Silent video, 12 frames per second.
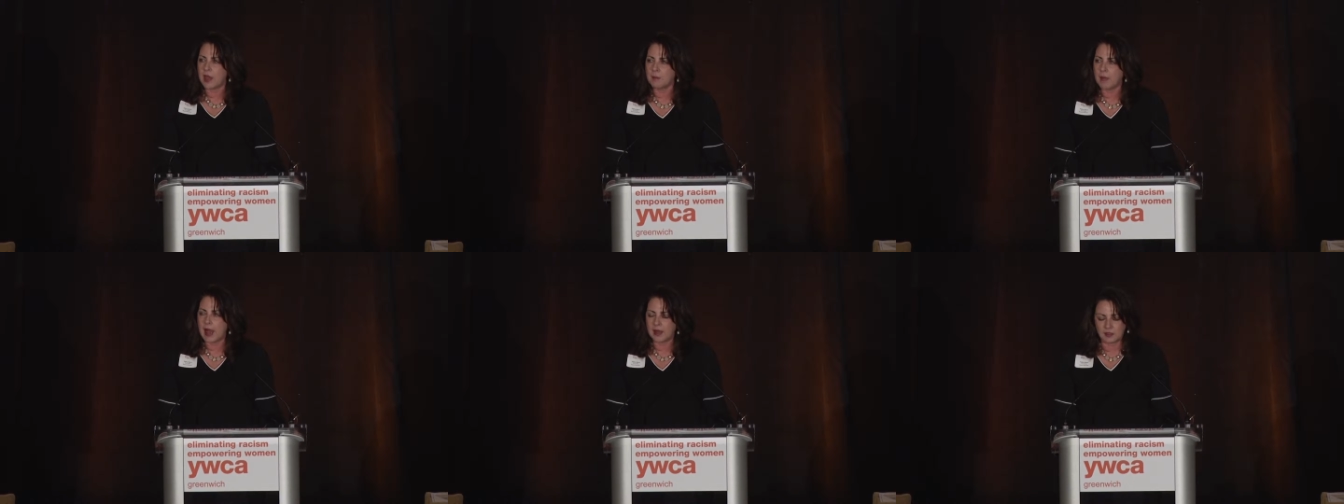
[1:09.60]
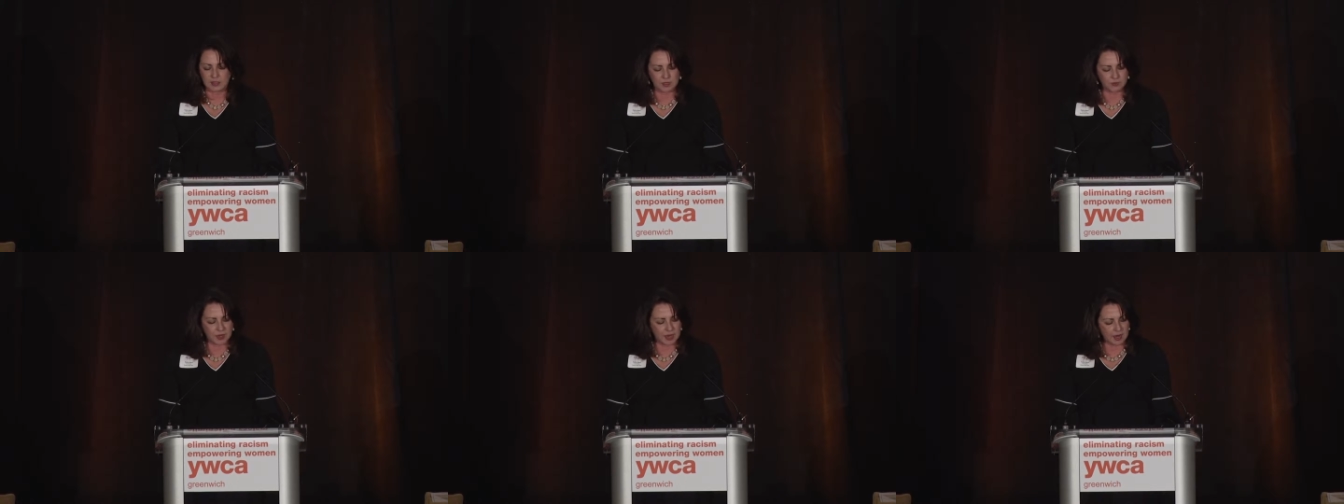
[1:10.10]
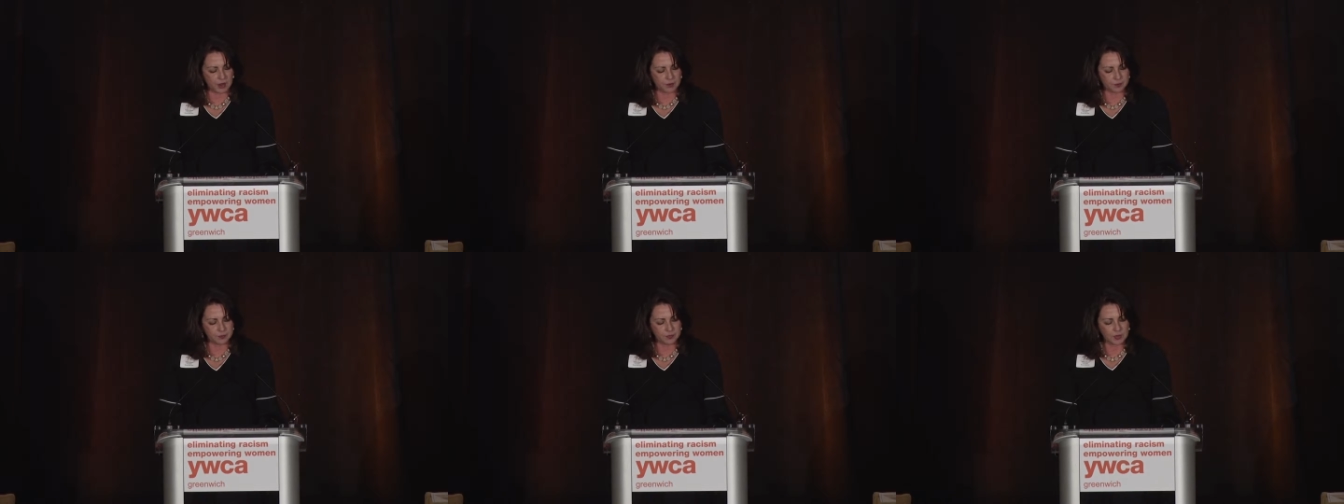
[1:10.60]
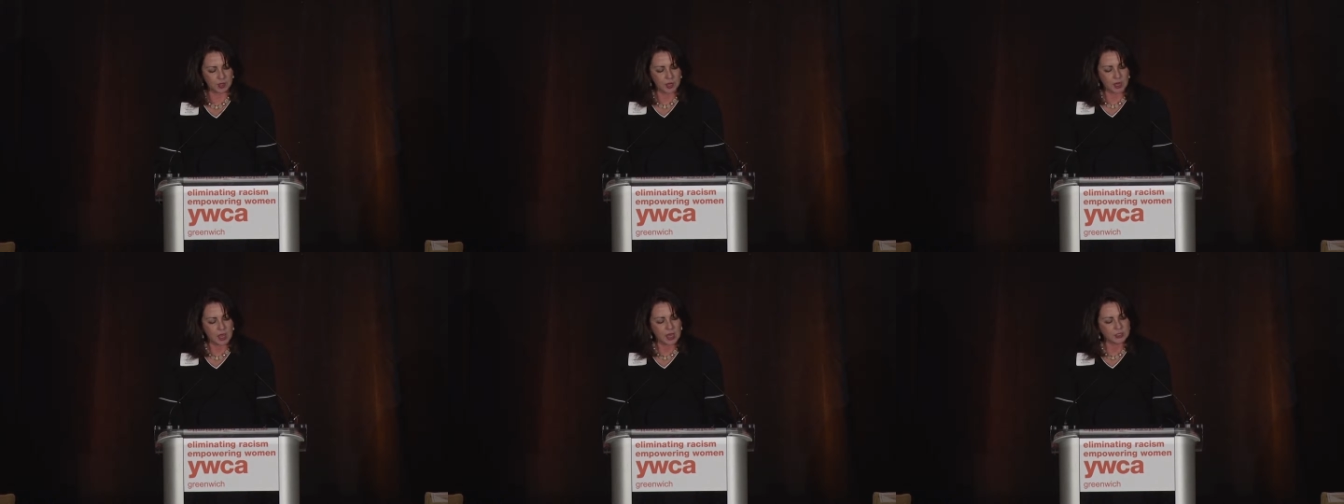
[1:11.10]
and palliative care.
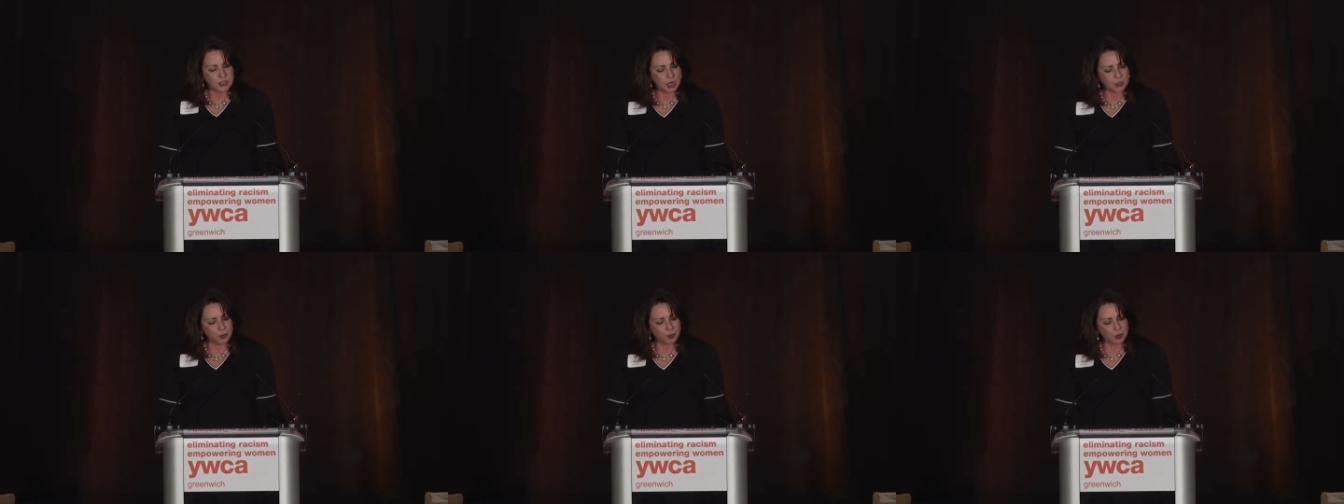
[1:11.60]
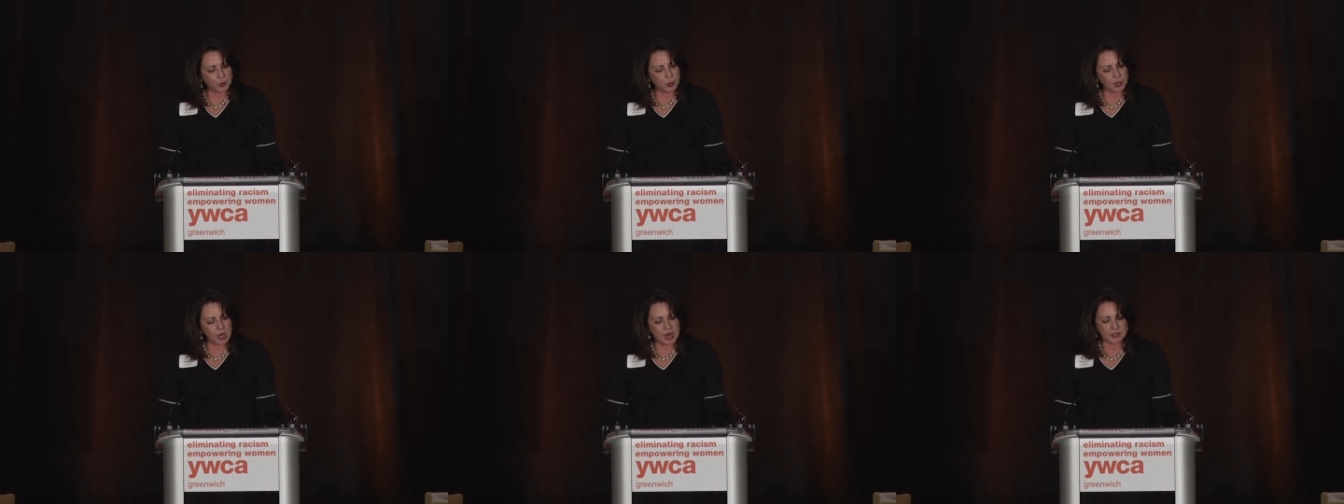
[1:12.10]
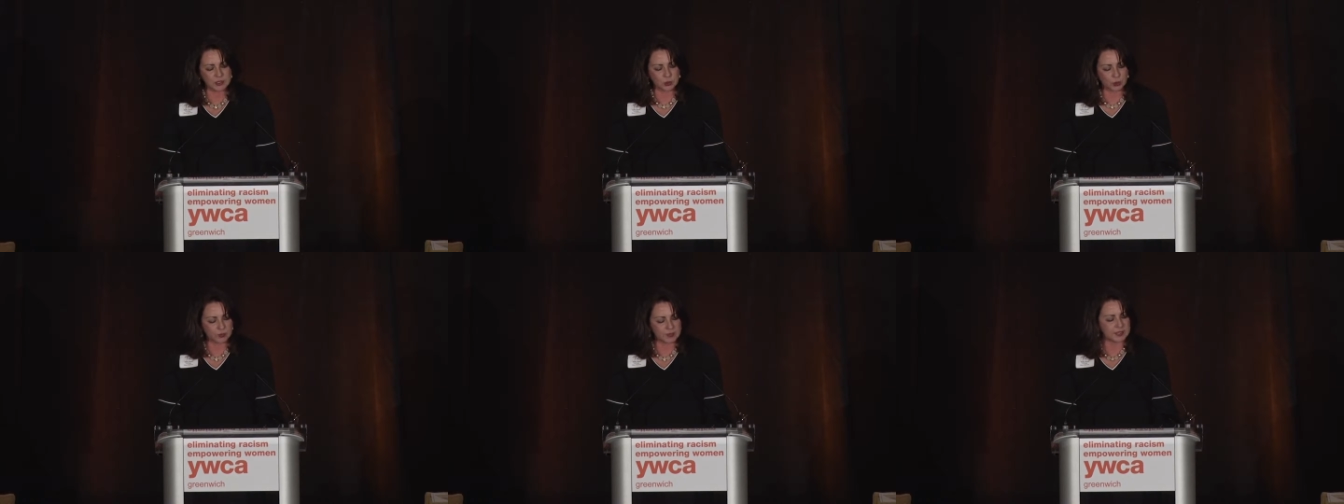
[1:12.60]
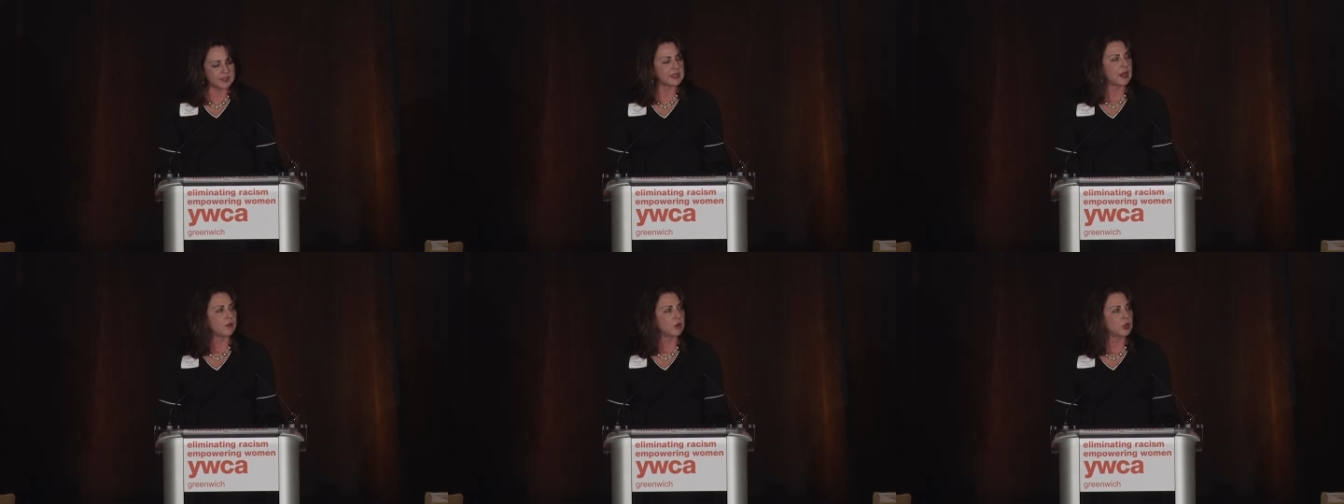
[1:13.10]
Dr. Brewer has served in
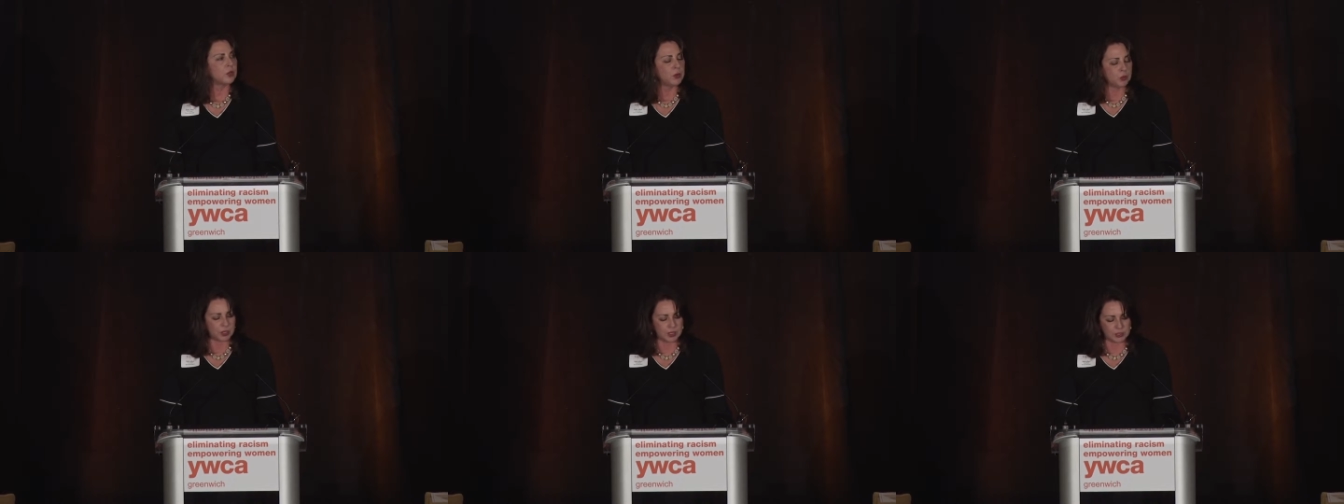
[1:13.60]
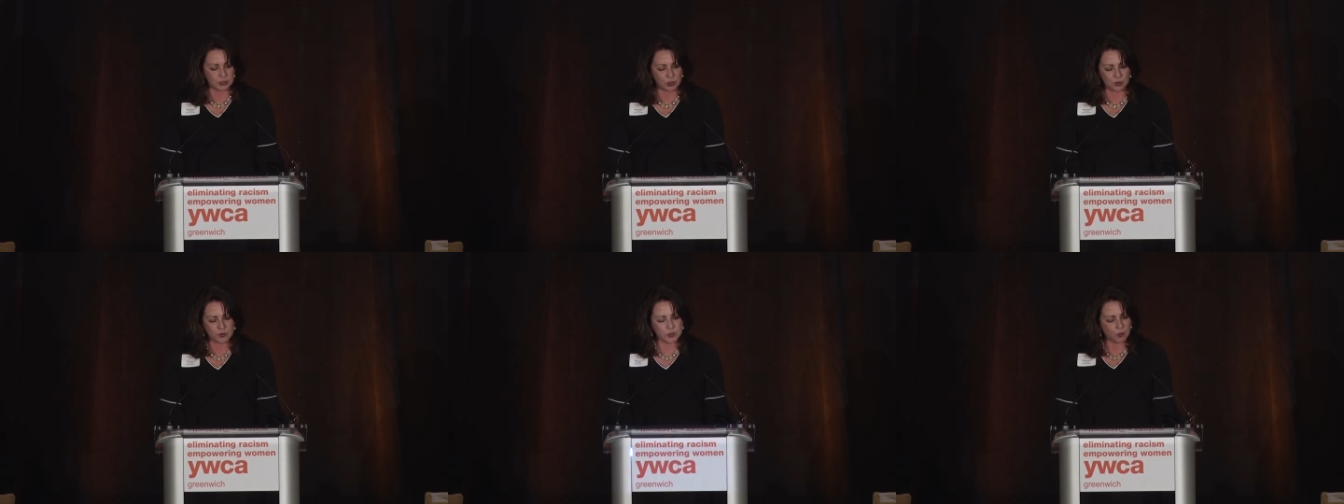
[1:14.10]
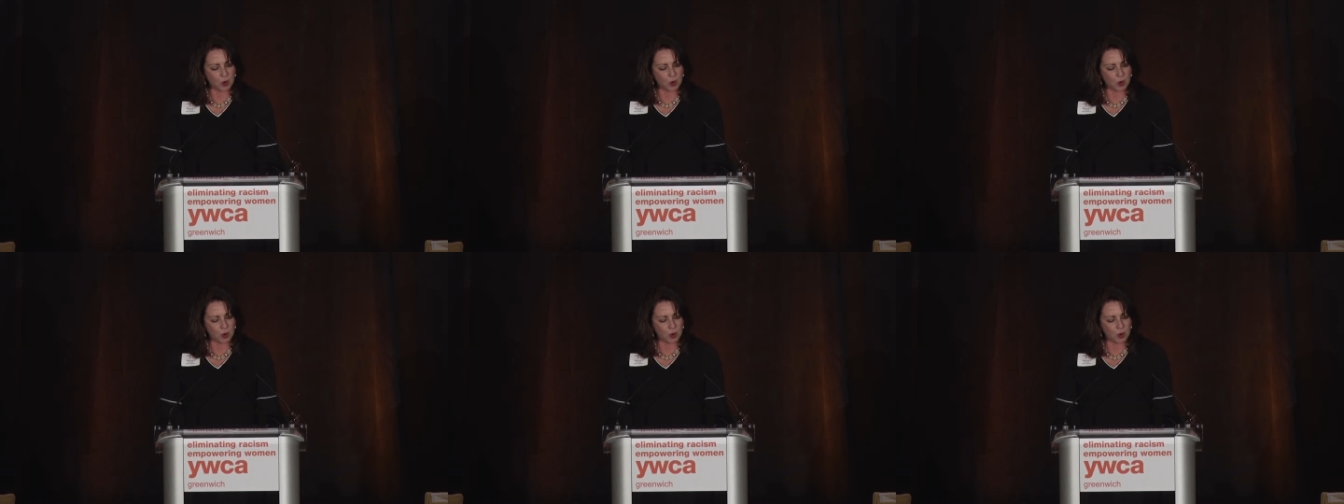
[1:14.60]
several community service